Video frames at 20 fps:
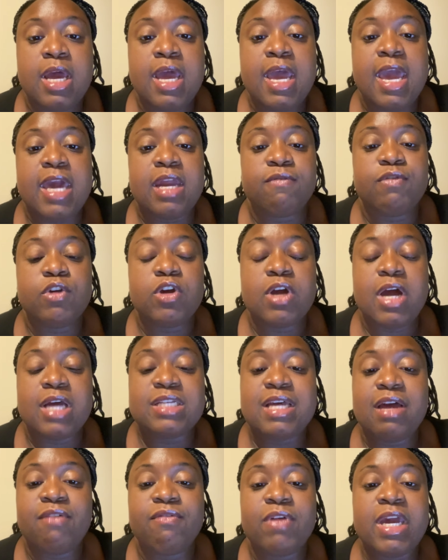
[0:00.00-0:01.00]
And if you
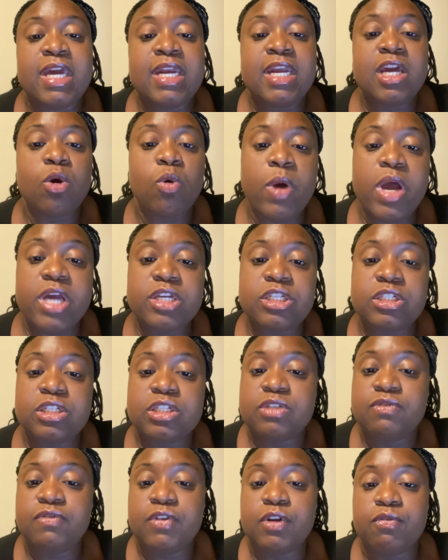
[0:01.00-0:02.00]
guys have any
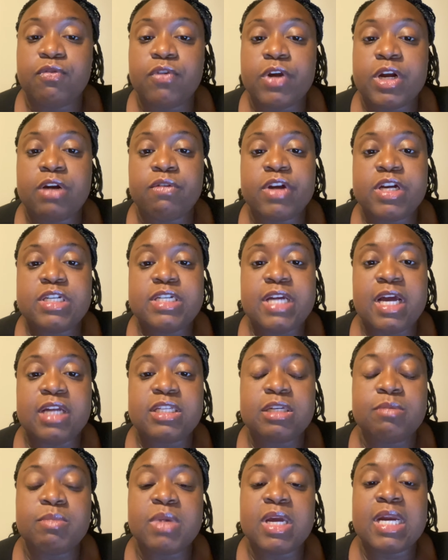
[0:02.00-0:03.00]
questions, feel free to reach out
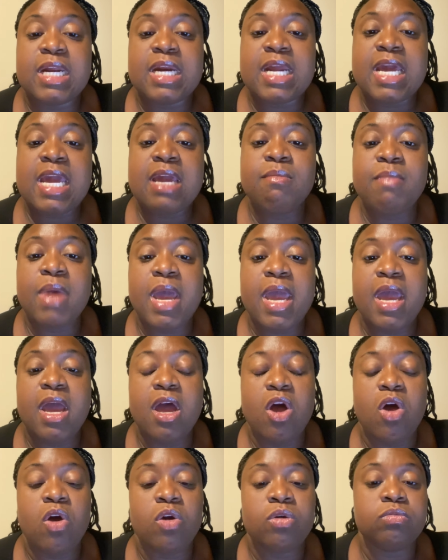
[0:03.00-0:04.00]
to me in an
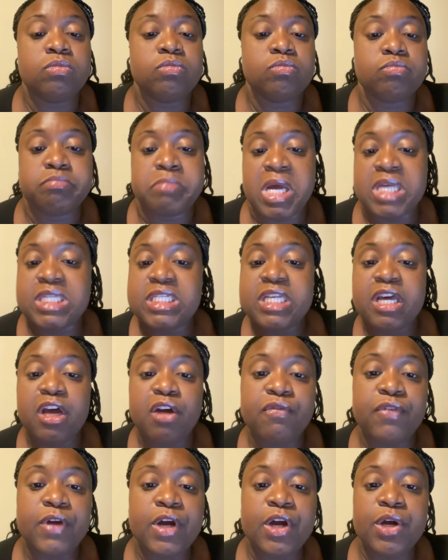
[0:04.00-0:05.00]
email, my cell
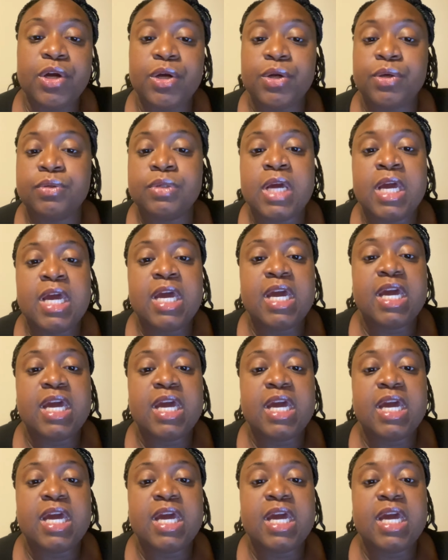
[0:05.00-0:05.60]
phone.